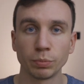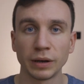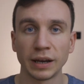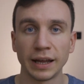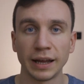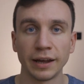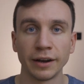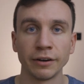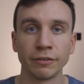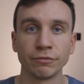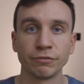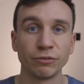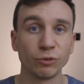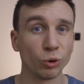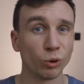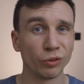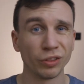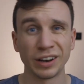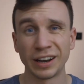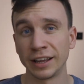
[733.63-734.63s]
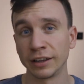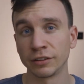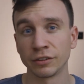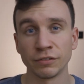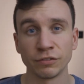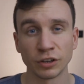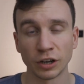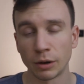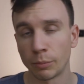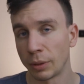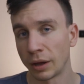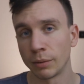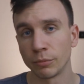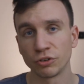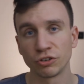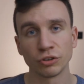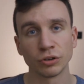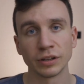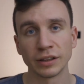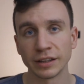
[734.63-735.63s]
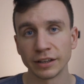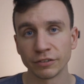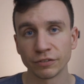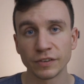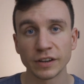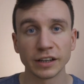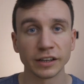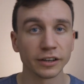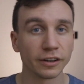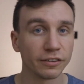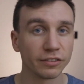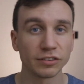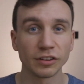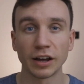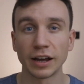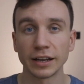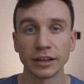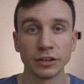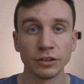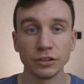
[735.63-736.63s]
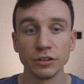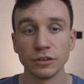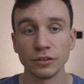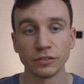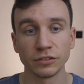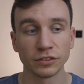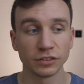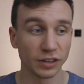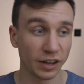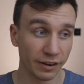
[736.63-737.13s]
plan for the length of time that I'm shooting these videos that I can use.